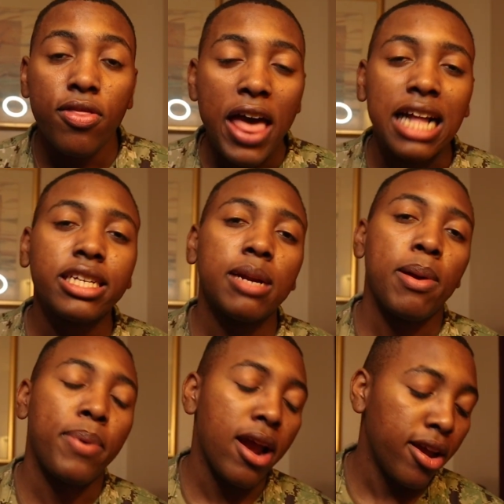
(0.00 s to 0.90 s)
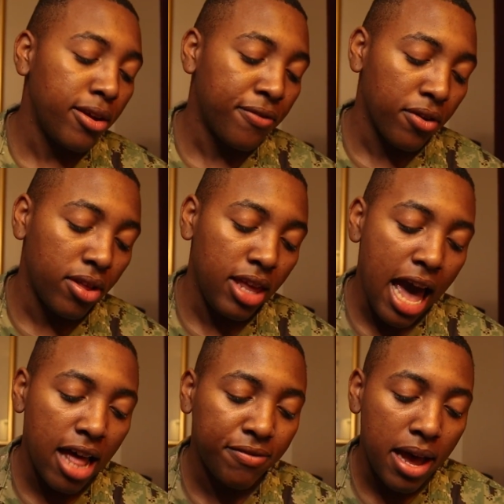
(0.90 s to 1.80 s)
That's gonna prepare you for the
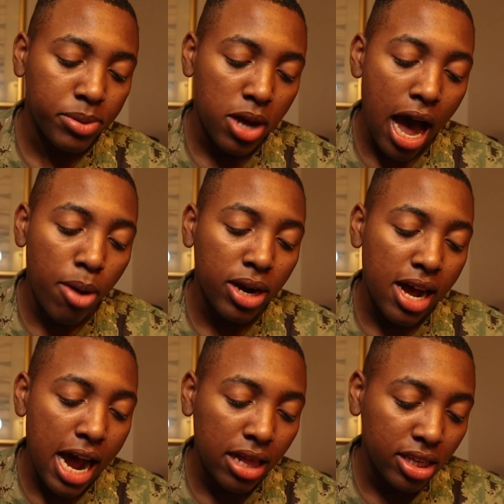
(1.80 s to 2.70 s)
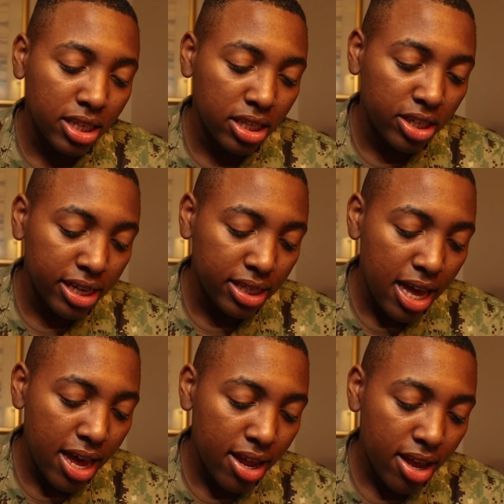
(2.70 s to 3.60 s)
ASVAB. So I would highly suggest
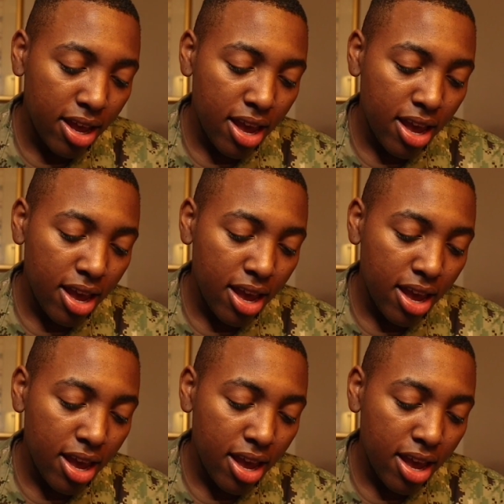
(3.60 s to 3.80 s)
that.